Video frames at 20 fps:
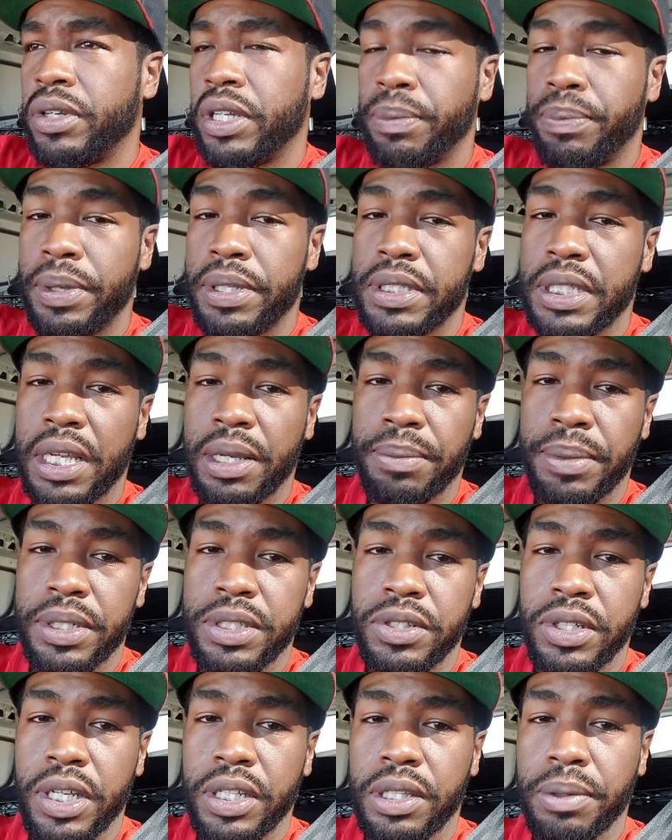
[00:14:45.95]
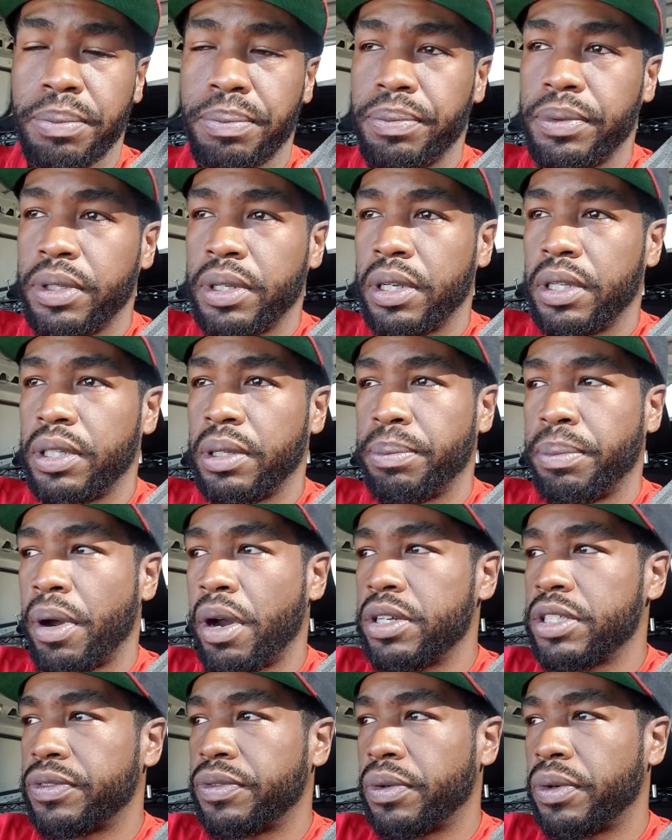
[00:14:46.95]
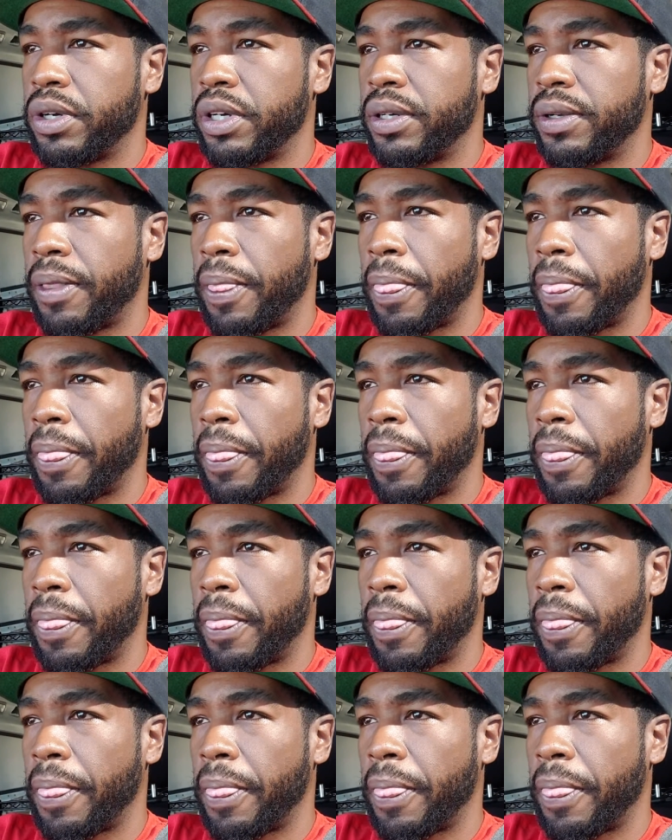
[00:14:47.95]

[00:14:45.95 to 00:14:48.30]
It depends how much you get the parts for.